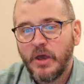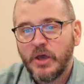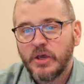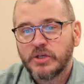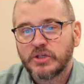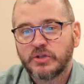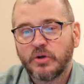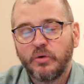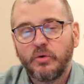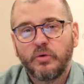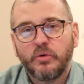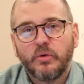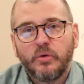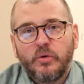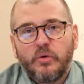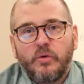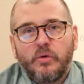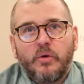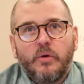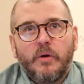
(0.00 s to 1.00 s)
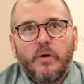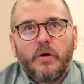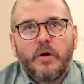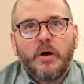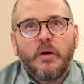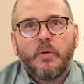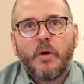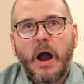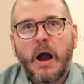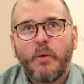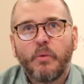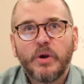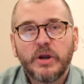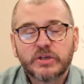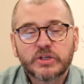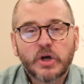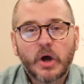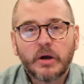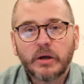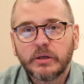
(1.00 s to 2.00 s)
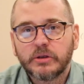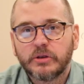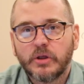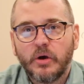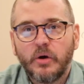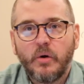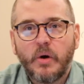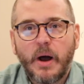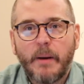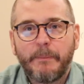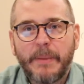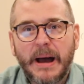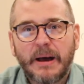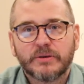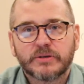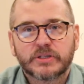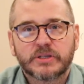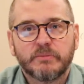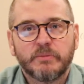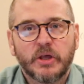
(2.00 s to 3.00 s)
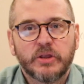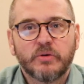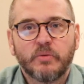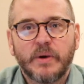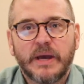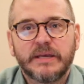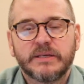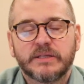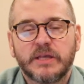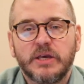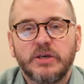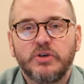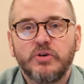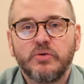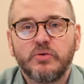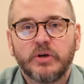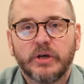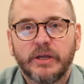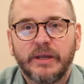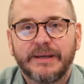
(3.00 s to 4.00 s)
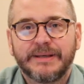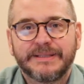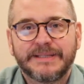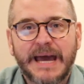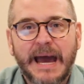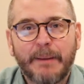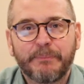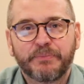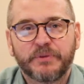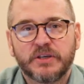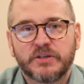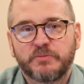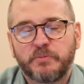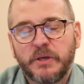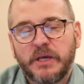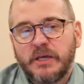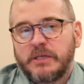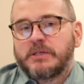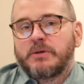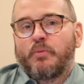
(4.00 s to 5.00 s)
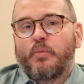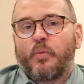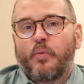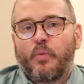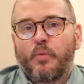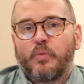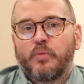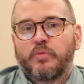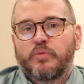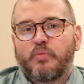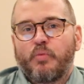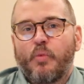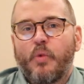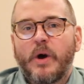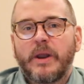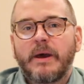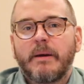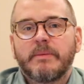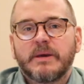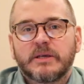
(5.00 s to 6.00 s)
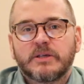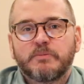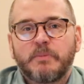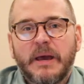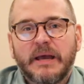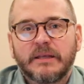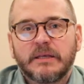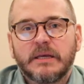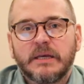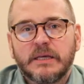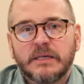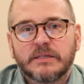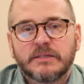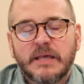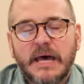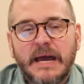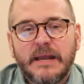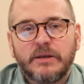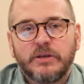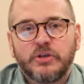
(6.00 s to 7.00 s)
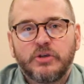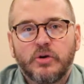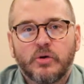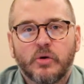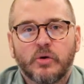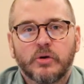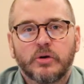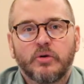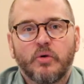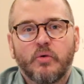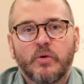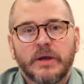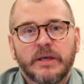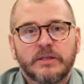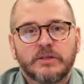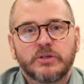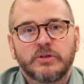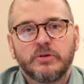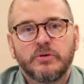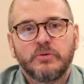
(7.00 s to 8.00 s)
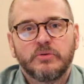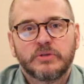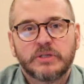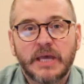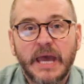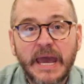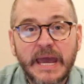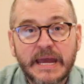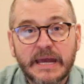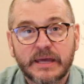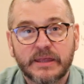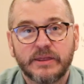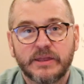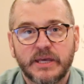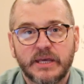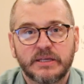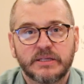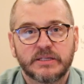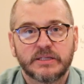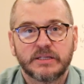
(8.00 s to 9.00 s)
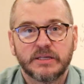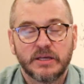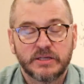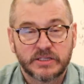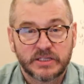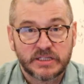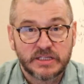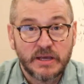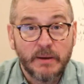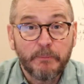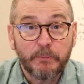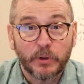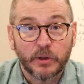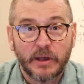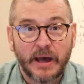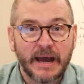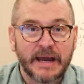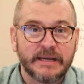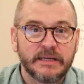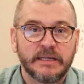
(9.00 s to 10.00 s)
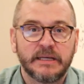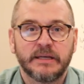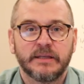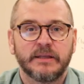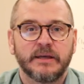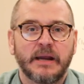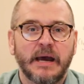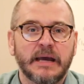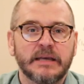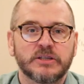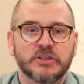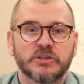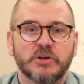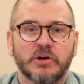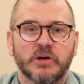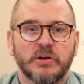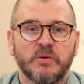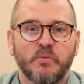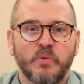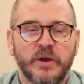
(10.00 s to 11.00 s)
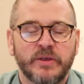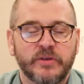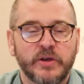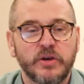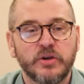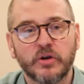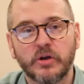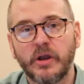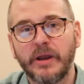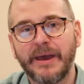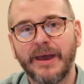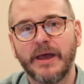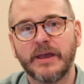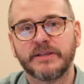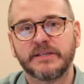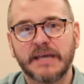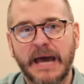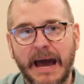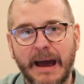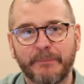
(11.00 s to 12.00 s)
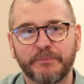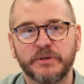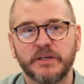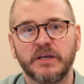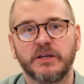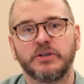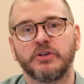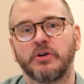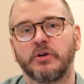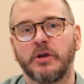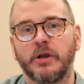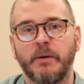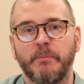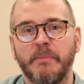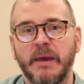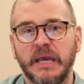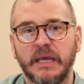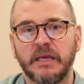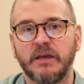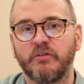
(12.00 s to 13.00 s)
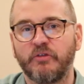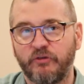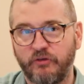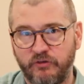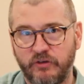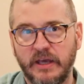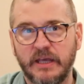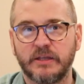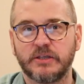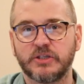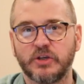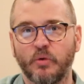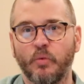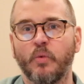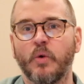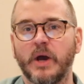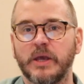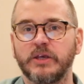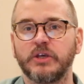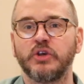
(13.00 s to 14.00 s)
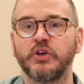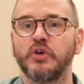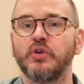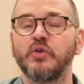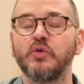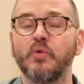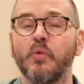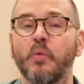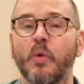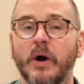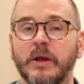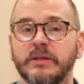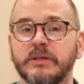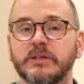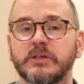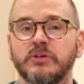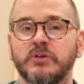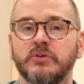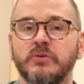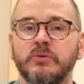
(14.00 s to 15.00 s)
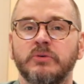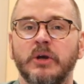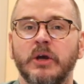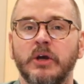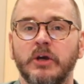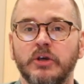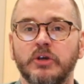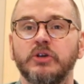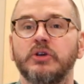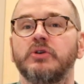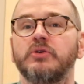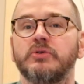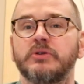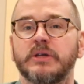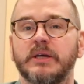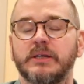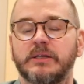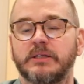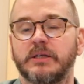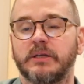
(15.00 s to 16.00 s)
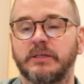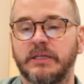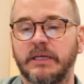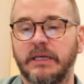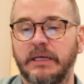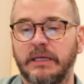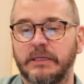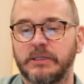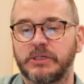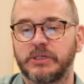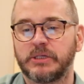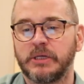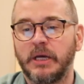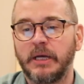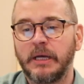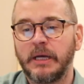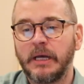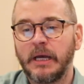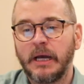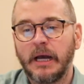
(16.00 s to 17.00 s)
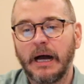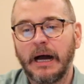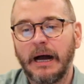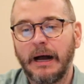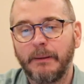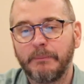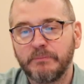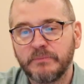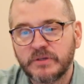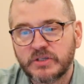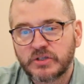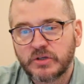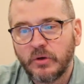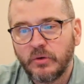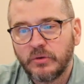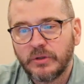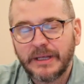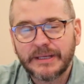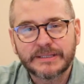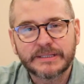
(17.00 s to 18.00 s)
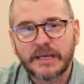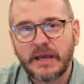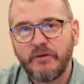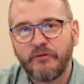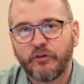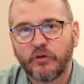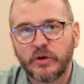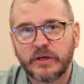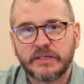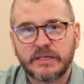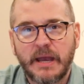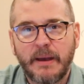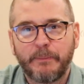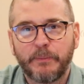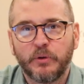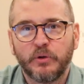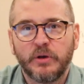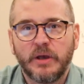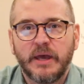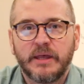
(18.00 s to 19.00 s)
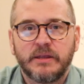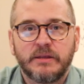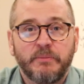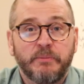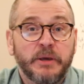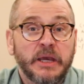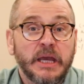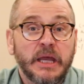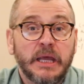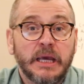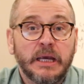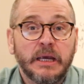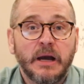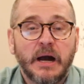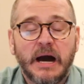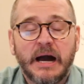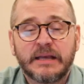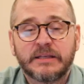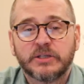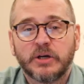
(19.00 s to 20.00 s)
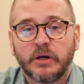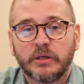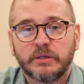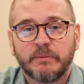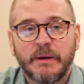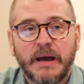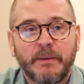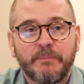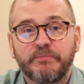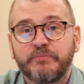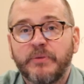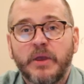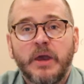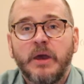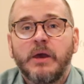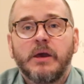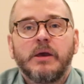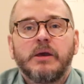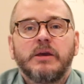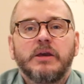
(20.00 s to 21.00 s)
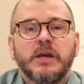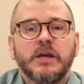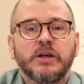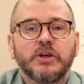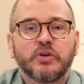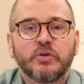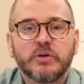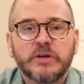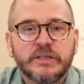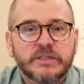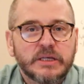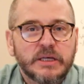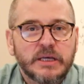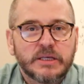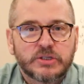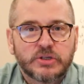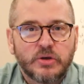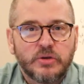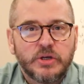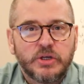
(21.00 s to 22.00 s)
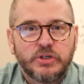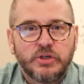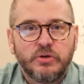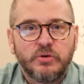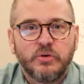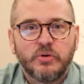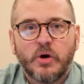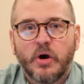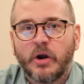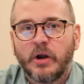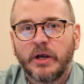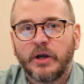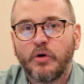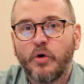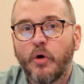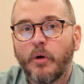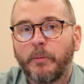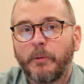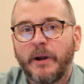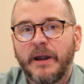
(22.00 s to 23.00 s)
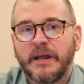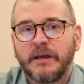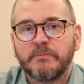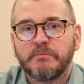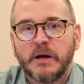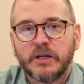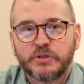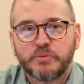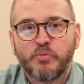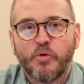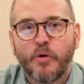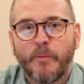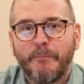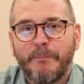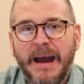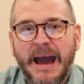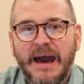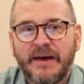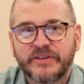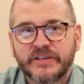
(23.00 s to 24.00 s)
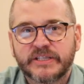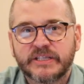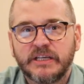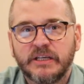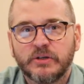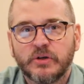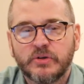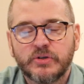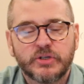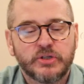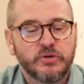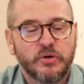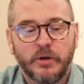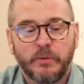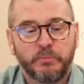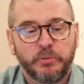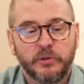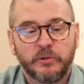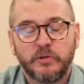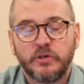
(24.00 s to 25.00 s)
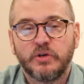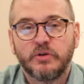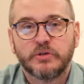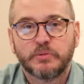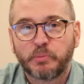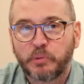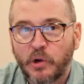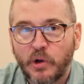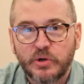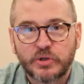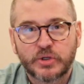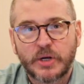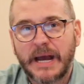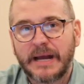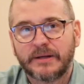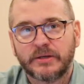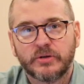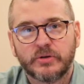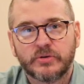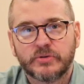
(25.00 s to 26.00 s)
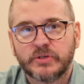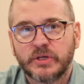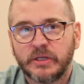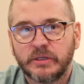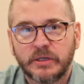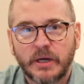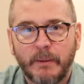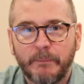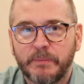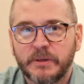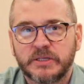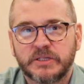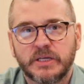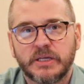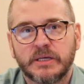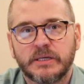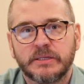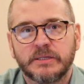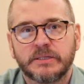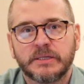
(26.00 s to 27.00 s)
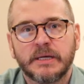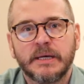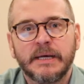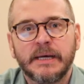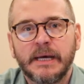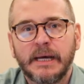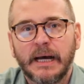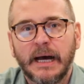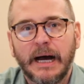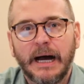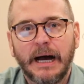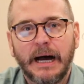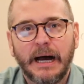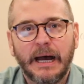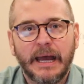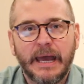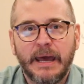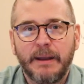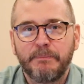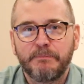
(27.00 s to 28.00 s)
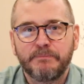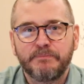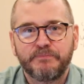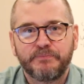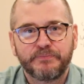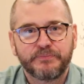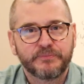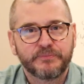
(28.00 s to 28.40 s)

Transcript: So I want to talk though about some other ways that you can adapt this, because what I'm expecting is that you're going to take this simple idea that I started with and you're going to adapt it and you're going to make it fit to what you want to use it to teach. So let's say, for example, at the beginning I talked about increasing it so that you are incorporating much more math skills. You could use protractors and compasses and